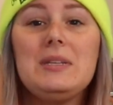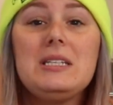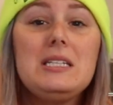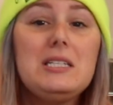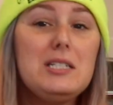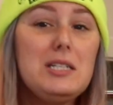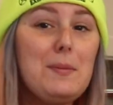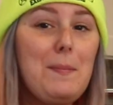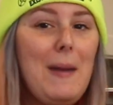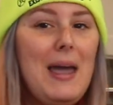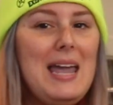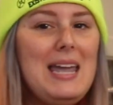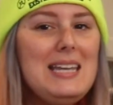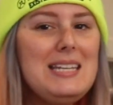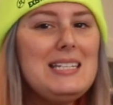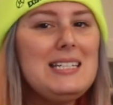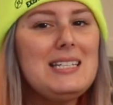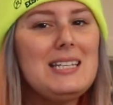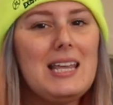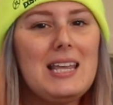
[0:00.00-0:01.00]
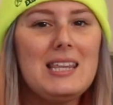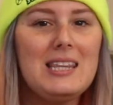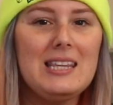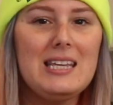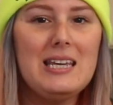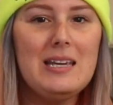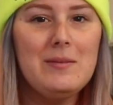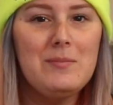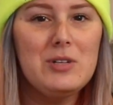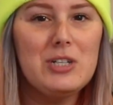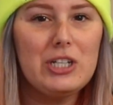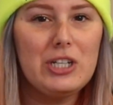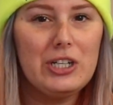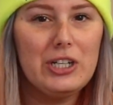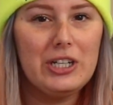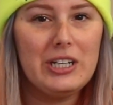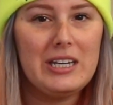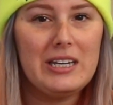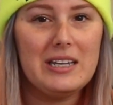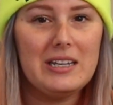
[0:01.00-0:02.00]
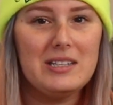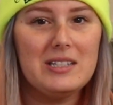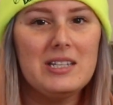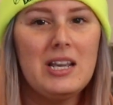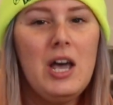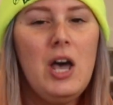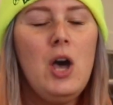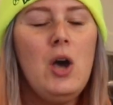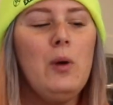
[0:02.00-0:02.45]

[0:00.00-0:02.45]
space themed cookies.